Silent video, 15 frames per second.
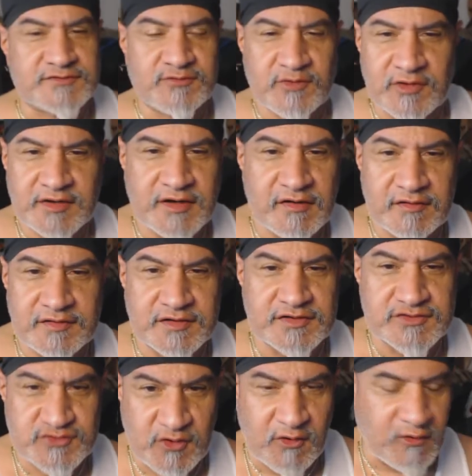is really hard to
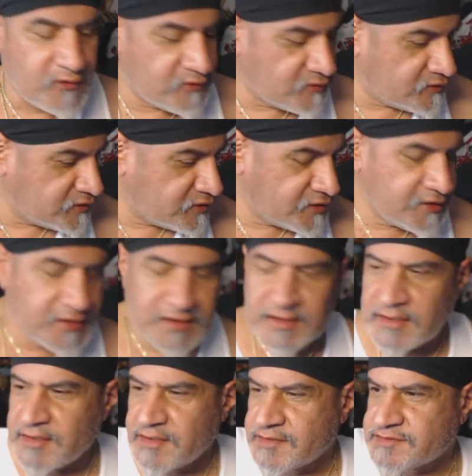control,
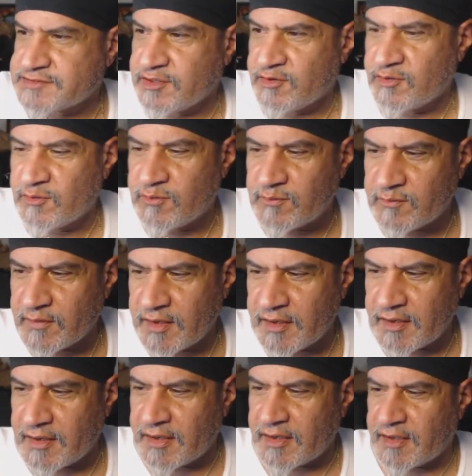so
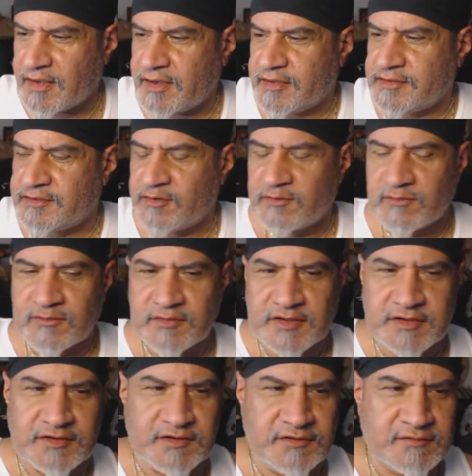I don't
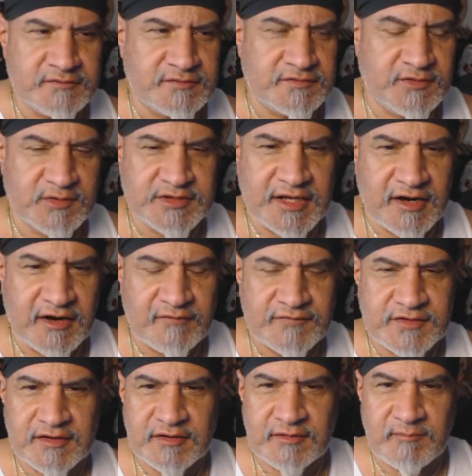really do it that
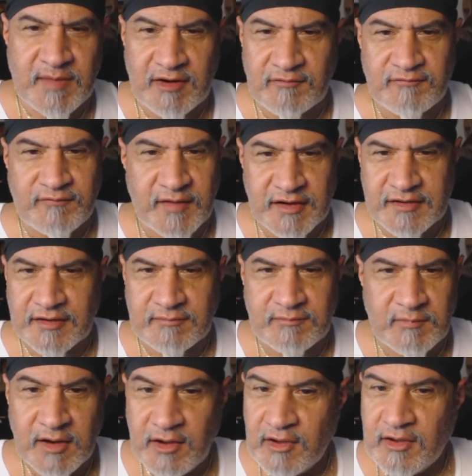often. And as a matter of fact,
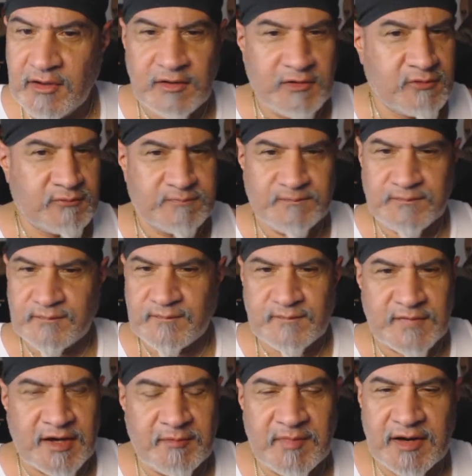
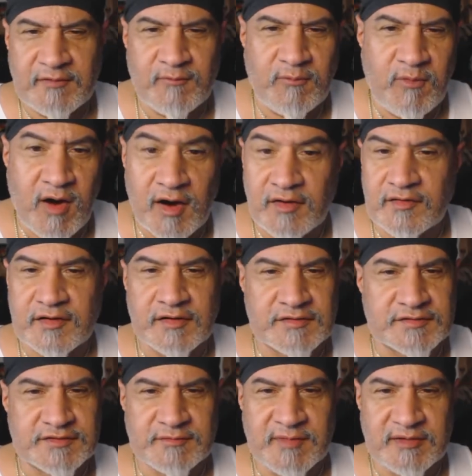I might have
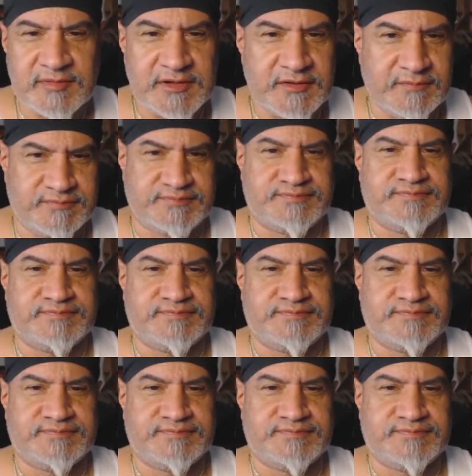watercolored maybe